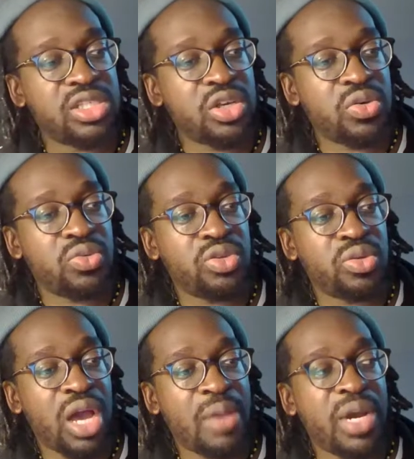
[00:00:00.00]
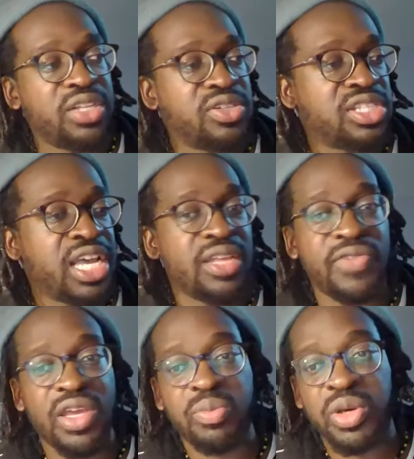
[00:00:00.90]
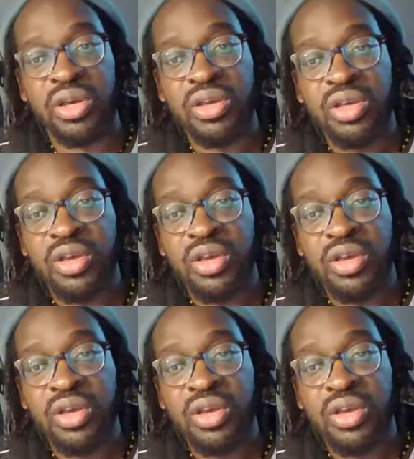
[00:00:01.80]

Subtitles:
so I might not say anything, but